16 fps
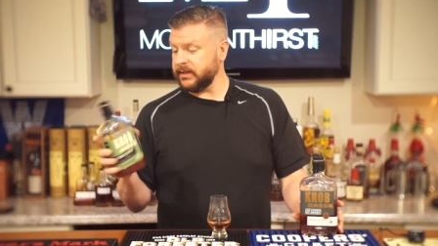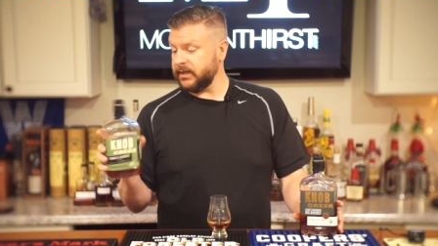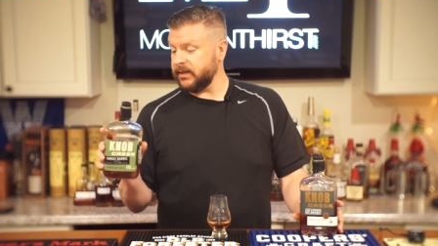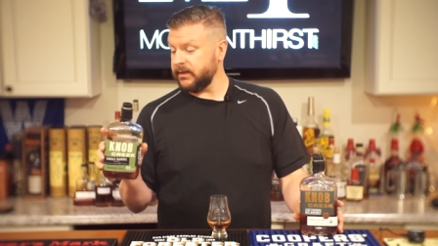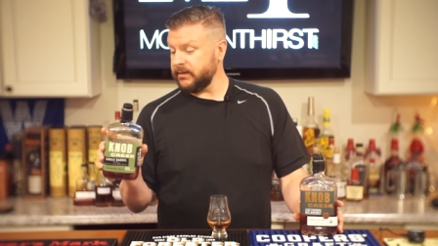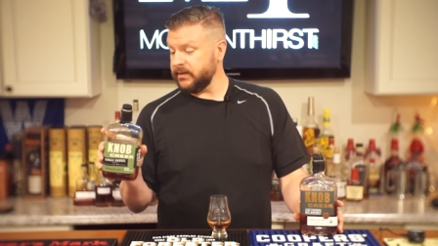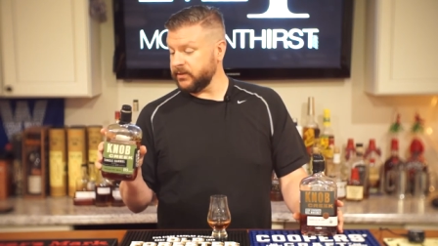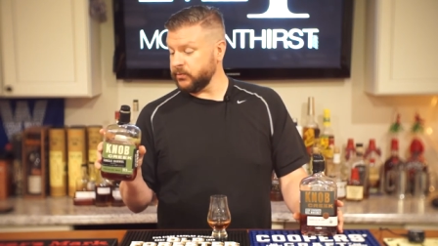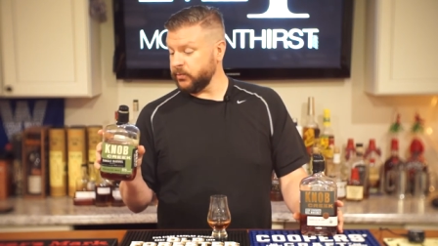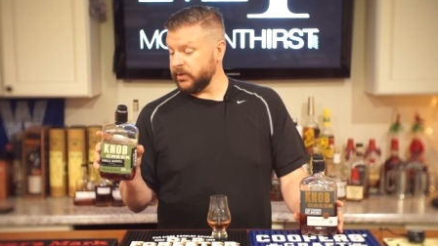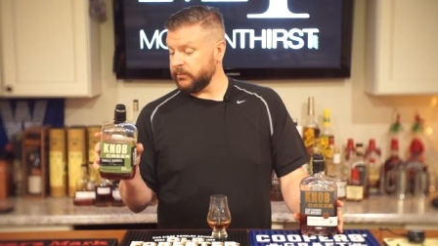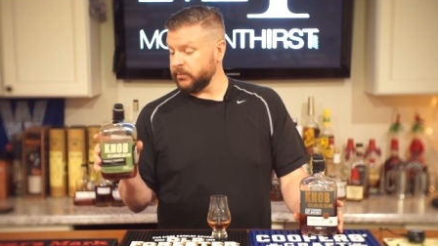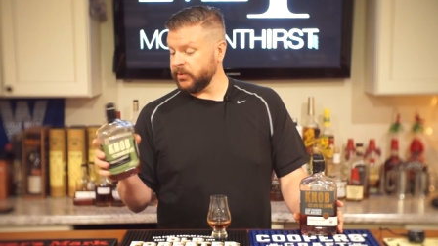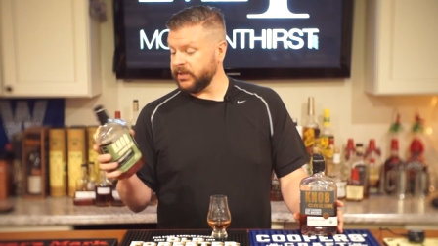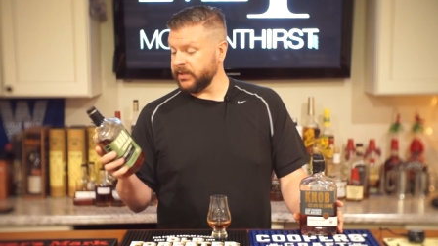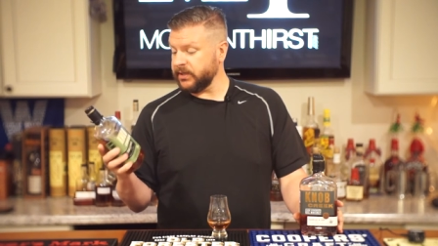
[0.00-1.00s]
Uh, this one in
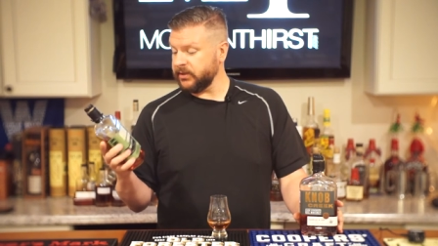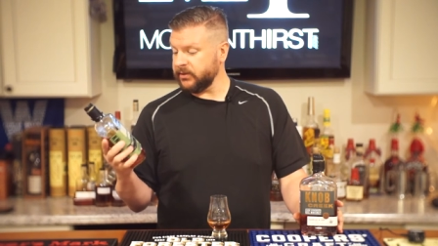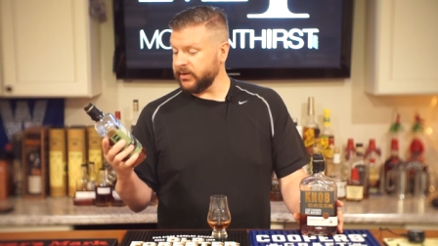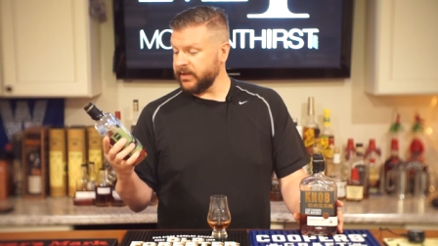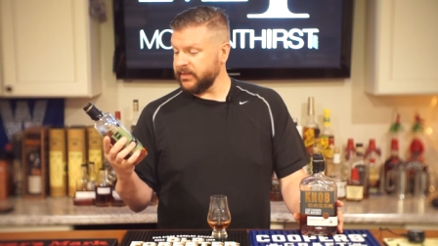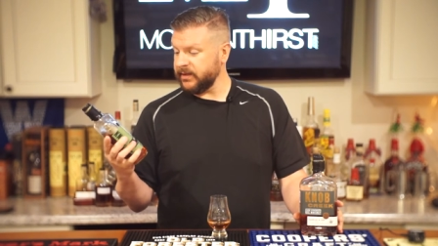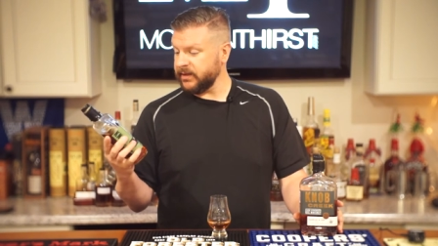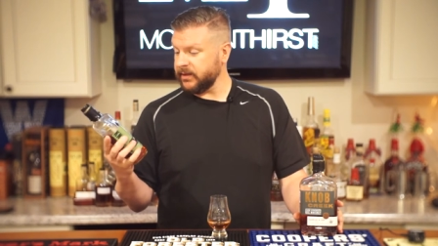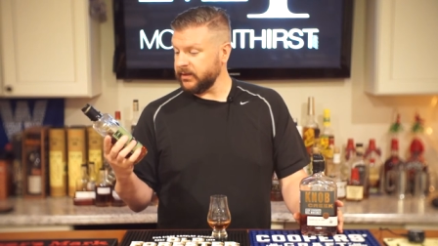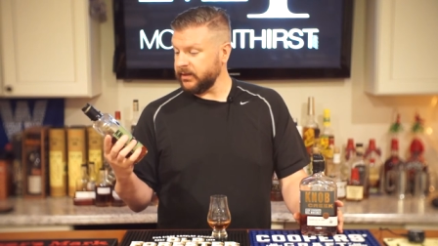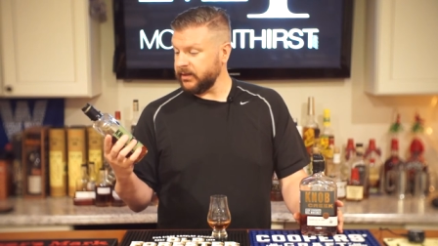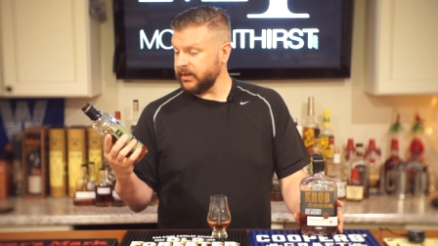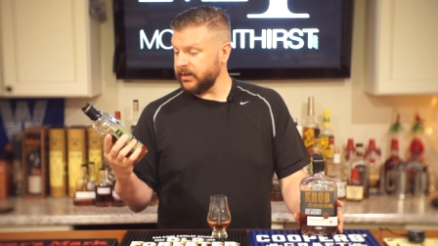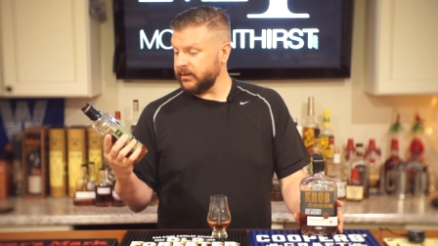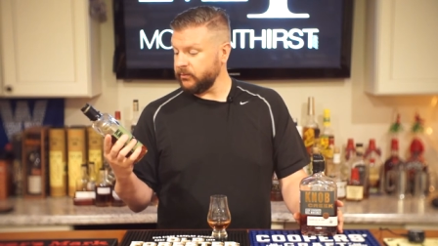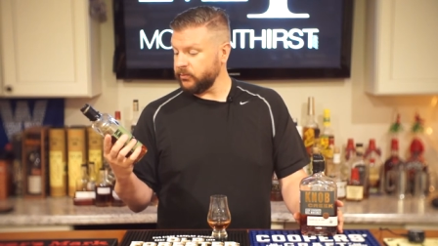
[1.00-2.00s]
particular, I think,
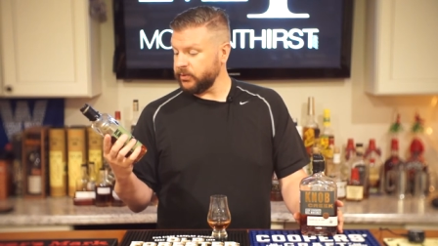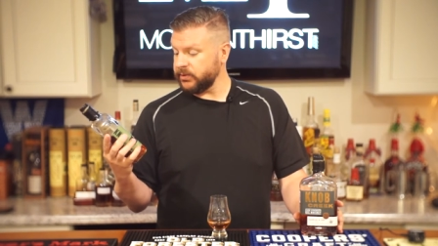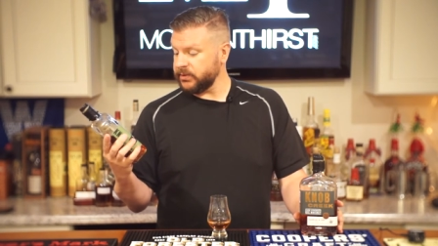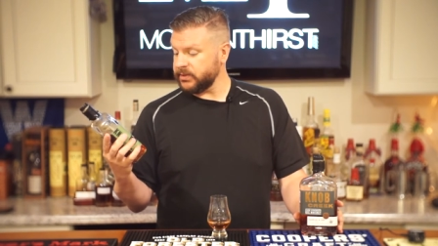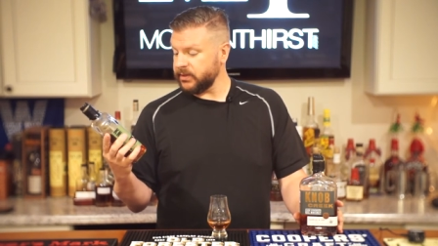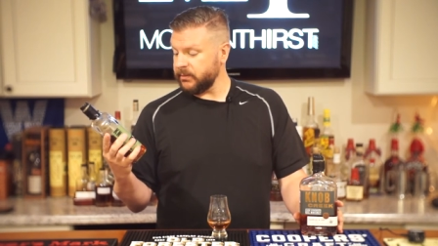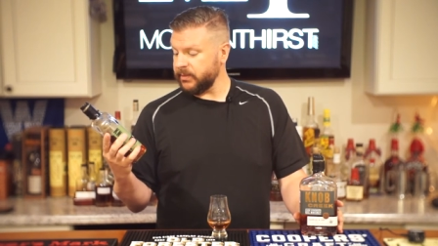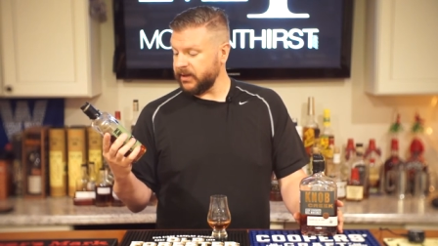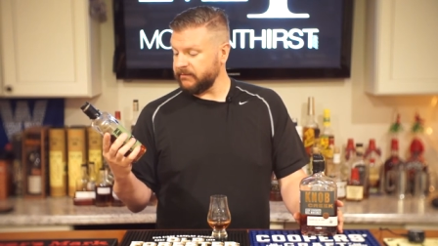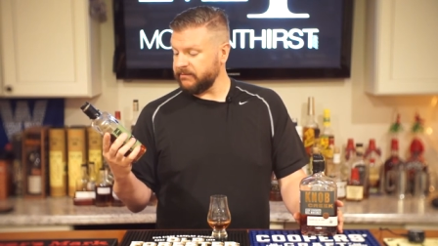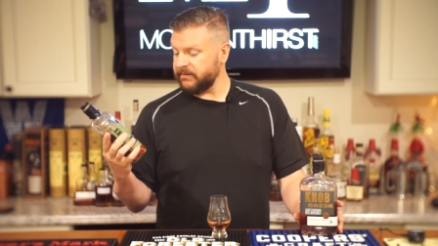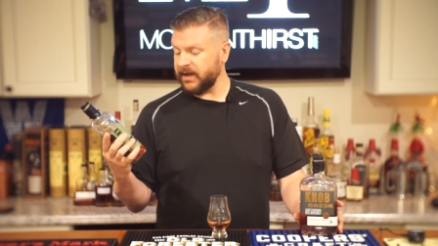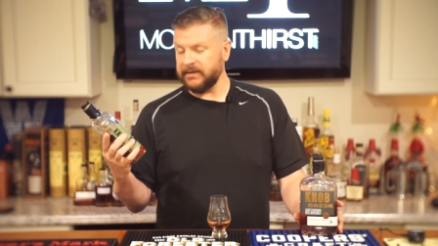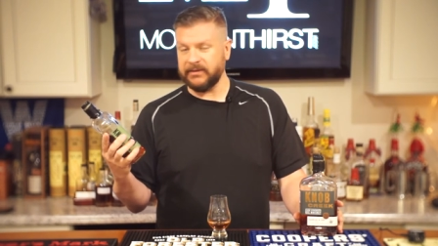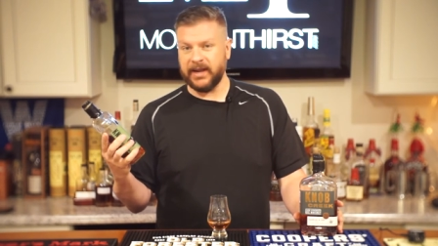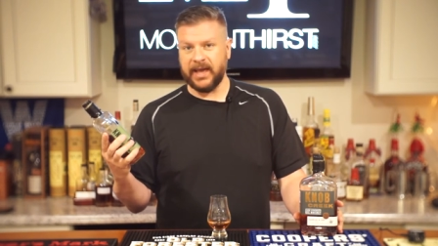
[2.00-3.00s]
uh, was about
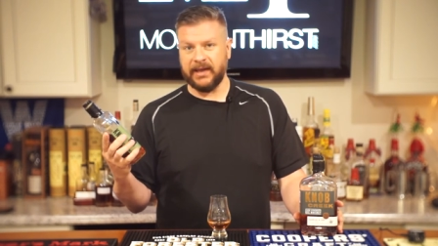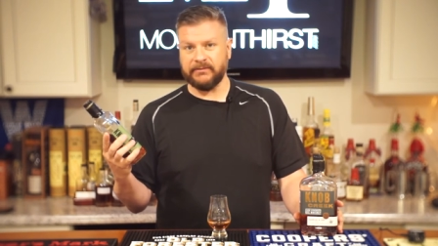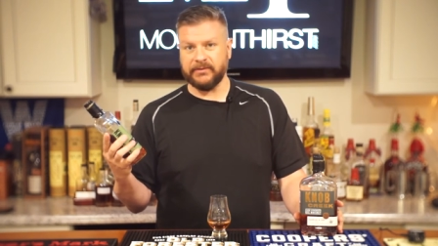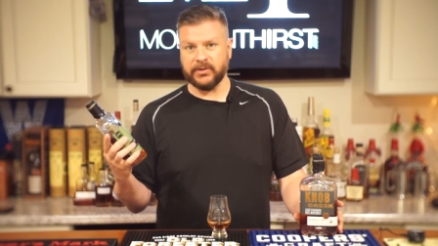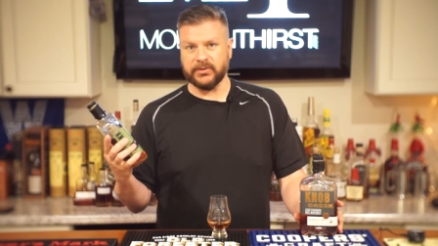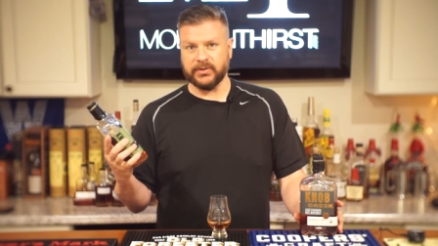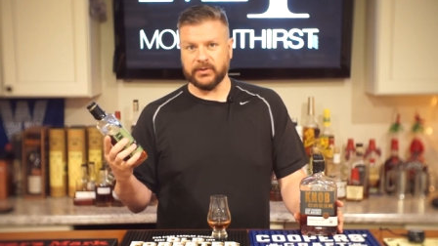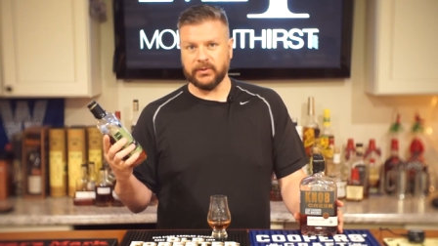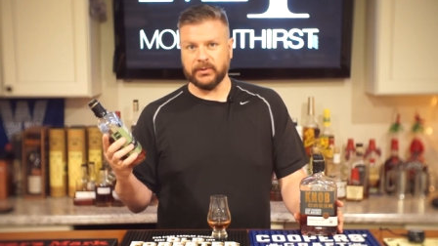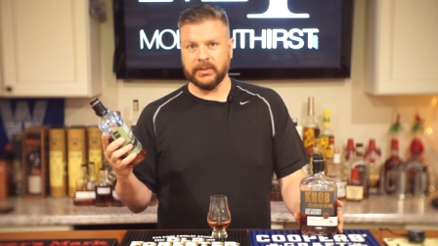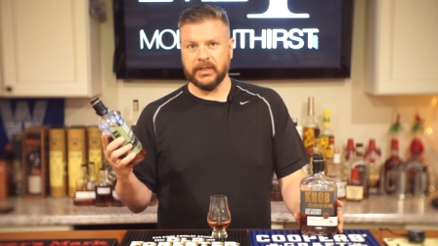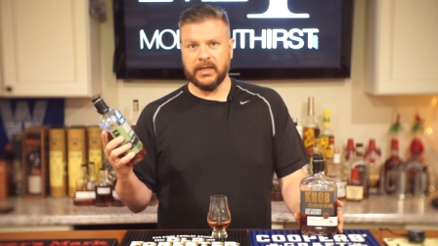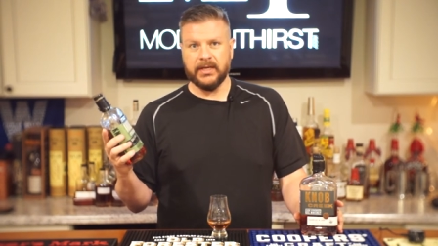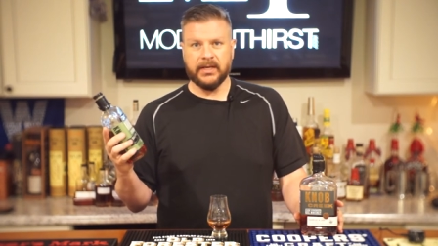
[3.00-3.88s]
five and a half years old.